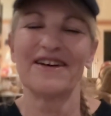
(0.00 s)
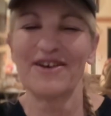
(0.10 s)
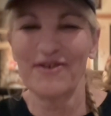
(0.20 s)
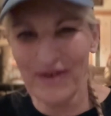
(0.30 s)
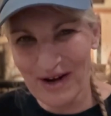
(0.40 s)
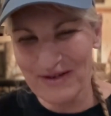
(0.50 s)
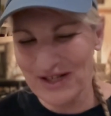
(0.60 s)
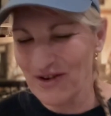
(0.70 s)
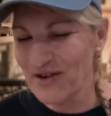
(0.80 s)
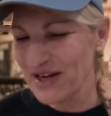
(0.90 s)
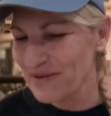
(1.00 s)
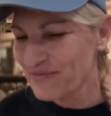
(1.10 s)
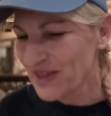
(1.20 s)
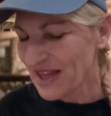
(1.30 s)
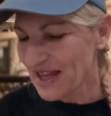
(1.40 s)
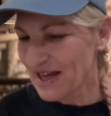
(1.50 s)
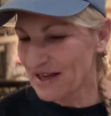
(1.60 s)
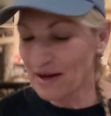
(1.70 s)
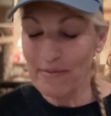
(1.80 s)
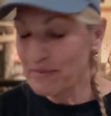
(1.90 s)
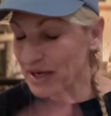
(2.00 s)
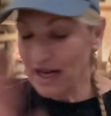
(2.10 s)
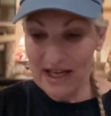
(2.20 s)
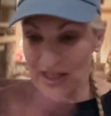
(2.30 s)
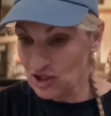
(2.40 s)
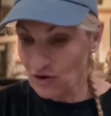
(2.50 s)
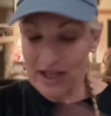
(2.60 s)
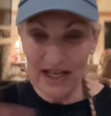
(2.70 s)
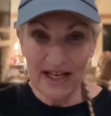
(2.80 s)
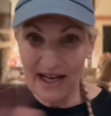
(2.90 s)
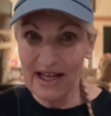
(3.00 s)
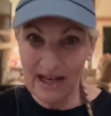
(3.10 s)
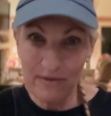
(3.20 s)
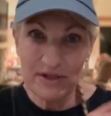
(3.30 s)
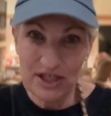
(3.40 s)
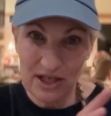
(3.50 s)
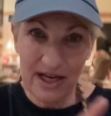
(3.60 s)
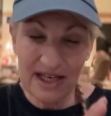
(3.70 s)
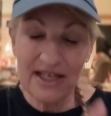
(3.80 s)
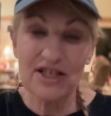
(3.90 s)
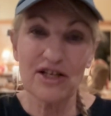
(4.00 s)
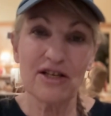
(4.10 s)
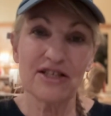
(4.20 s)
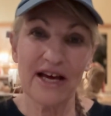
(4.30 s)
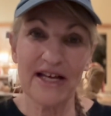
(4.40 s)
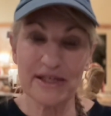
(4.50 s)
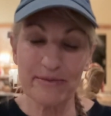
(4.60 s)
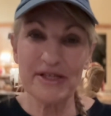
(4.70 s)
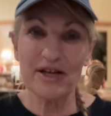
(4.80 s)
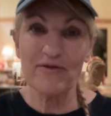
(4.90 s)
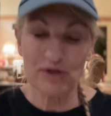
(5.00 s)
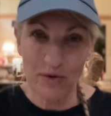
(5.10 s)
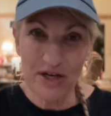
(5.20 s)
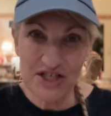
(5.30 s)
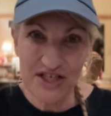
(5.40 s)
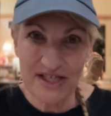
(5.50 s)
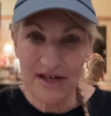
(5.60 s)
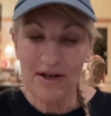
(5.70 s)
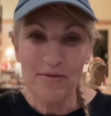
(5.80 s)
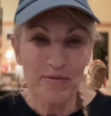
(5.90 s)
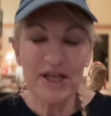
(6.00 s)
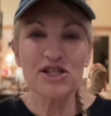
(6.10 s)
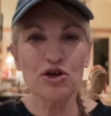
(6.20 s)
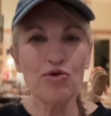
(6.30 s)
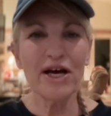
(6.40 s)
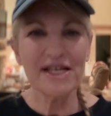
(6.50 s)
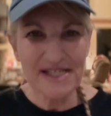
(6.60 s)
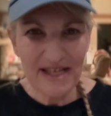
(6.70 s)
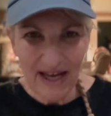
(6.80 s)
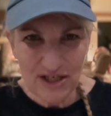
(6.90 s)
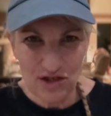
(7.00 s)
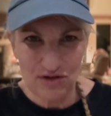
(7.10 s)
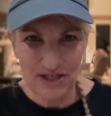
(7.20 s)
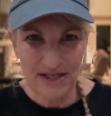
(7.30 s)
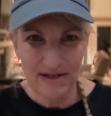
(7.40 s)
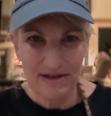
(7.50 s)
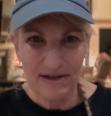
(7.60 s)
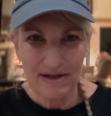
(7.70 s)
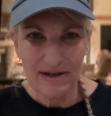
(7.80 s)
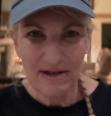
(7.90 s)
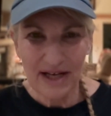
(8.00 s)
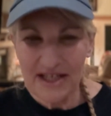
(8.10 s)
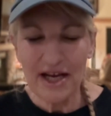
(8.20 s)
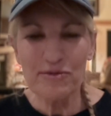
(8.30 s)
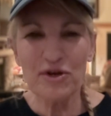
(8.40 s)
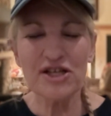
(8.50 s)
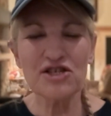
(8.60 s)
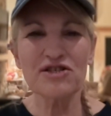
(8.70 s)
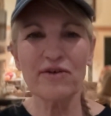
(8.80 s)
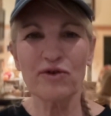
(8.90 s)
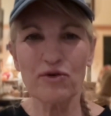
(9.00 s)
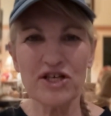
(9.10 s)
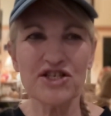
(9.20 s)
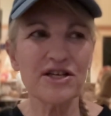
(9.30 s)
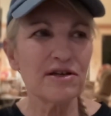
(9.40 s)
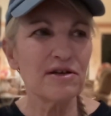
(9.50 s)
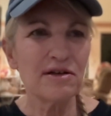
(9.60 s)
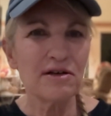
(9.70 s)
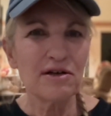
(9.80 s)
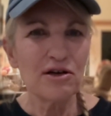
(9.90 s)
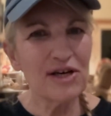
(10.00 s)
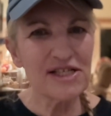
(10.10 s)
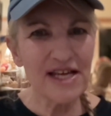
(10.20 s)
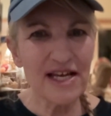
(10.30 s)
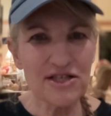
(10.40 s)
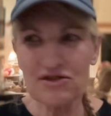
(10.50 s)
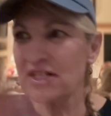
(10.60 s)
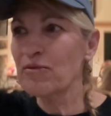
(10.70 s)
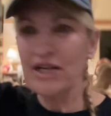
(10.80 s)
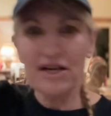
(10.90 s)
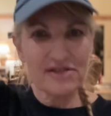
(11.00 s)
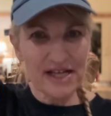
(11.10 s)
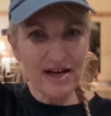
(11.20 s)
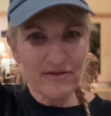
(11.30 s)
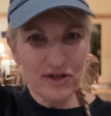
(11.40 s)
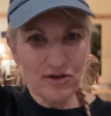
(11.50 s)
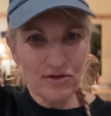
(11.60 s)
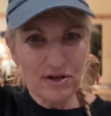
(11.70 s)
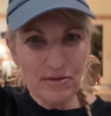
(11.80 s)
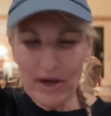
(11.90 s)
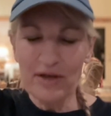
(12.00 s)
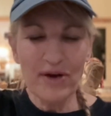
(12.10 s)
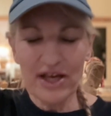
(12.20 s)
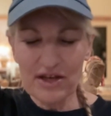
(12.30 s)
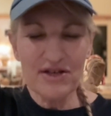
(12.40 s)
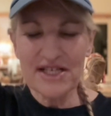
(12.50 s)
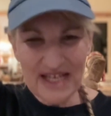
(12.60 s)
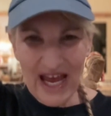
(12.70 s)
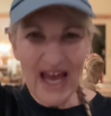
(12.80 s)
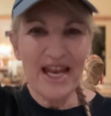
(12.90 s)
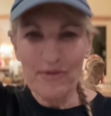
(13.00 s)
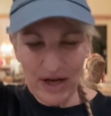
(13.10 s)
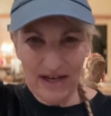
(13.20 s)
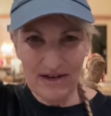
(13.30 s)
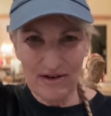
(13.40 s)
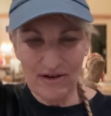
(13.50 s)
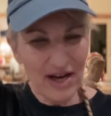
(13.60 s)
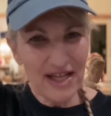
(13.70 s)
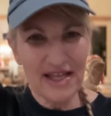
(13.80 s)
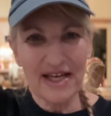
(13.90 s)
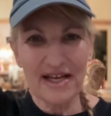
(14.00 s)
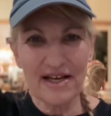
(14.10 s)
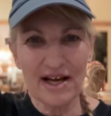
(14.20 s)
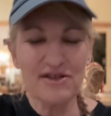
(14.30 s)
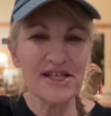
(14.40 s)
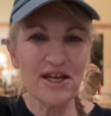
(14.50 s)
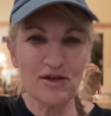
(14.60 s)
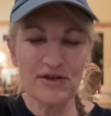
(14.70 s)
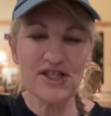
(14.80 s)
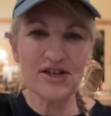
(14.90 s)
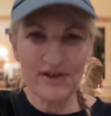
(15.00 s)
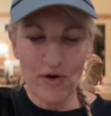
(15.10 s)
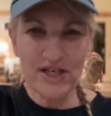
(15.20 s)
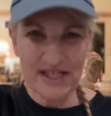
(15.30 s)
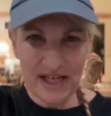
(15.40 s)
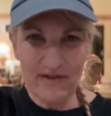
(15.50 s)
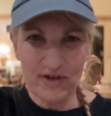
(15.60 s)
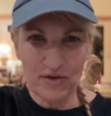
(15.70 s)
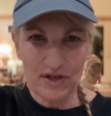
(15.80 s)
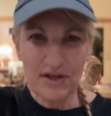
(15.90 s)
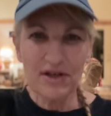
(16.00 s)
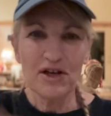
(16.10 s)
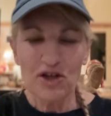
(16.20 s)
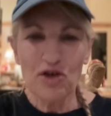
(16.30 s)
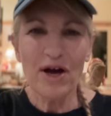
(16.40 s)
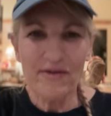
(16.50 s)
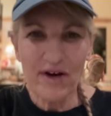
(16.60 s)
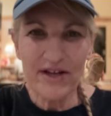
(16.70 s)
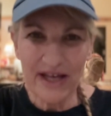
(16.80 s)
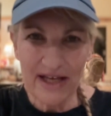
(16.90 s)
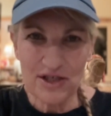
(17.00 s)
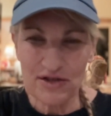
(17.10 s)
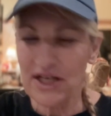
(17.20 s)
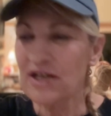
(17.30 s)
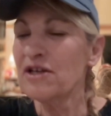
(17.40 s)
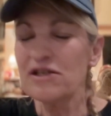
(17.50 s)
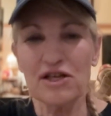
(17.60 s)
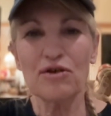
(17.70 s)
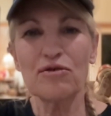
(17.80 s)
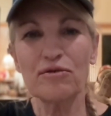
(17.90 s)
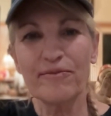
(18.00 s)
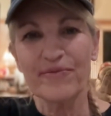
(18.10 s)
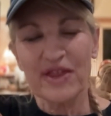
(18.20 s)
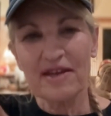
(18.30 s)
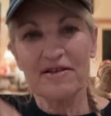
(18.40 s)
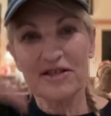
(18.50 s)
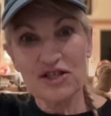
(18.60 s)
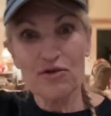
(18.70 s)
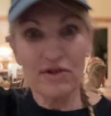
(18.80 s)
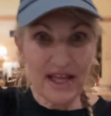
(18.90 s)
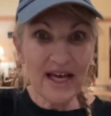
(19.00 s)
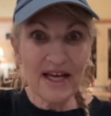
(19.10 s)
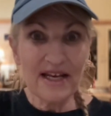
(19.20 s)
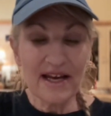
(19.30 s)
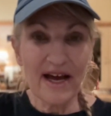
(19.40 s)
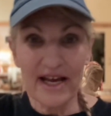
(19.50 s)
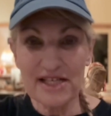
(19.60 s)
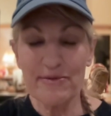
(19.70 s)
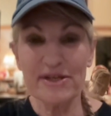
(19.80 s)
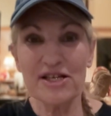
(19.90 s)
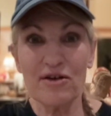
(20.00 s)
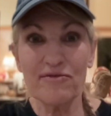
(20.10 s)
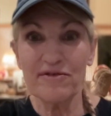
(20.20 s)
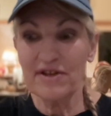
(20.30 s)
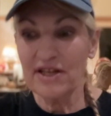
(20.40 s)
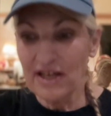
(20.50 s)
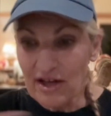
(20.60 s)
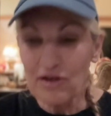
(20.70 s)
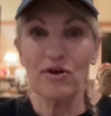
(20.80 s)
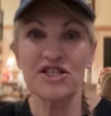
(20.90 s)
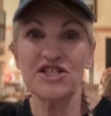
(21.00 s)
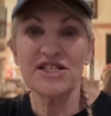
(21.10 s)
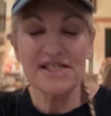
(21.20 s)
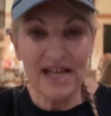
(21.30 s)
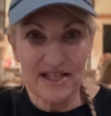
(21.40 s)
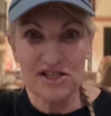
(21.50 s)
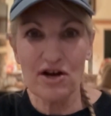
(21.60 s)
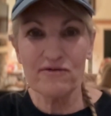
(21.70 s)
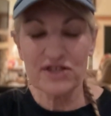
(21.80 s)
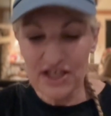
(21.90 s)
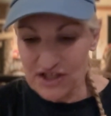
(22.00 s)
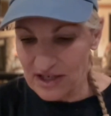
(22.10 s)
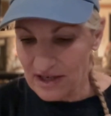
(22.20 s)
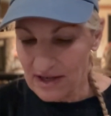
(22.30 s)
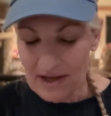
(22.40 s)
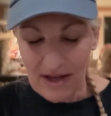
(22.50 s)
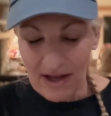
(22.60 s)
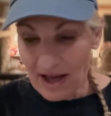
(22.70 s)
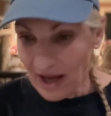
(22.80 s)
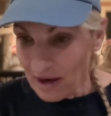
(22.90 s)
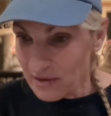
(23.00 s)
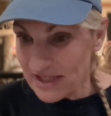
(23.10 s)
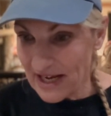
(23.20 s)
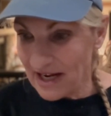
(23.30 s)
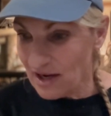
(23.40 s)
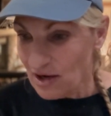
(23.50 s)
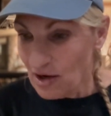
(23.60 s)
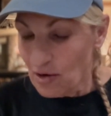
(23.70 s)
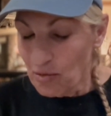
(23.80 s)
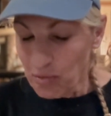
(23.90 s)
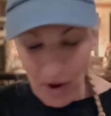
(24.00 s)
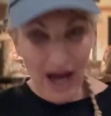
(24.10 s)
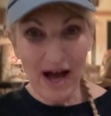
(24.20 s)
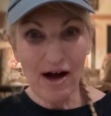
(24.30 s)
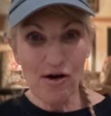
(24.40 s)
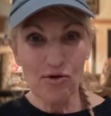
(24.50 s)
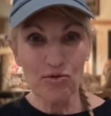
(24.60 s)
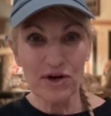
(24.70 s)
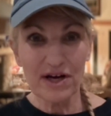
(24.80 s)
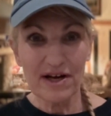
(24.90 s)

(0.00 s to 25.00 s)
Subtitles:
where I was going. But I had enjoyed it. And I needed to ask myself those questions, because who has the answers? Anytime you ask yourself a question, who has the answer? Someone outside of you? By the way, there isn't anyone or anything outside of you that's going to save you. You have all the answers. So then I asked myself the other questions and had this conversation. It was like, wow.